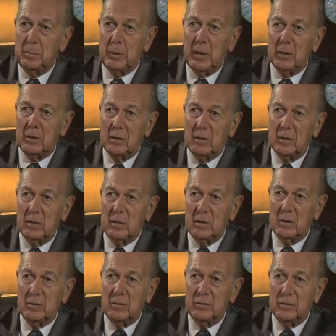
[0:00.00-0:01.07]
part
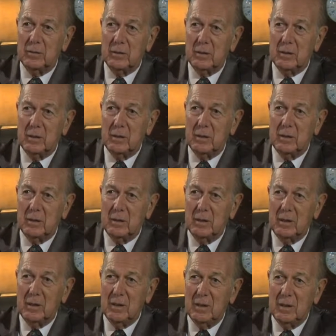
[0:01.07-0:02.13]
of uh,
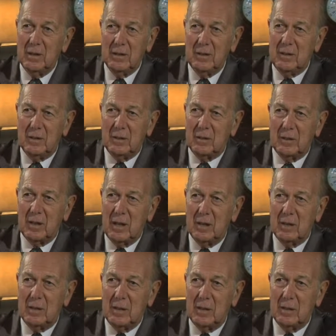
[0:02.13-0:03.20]
the
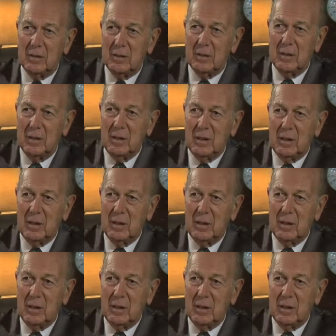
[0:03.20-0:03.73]
society is.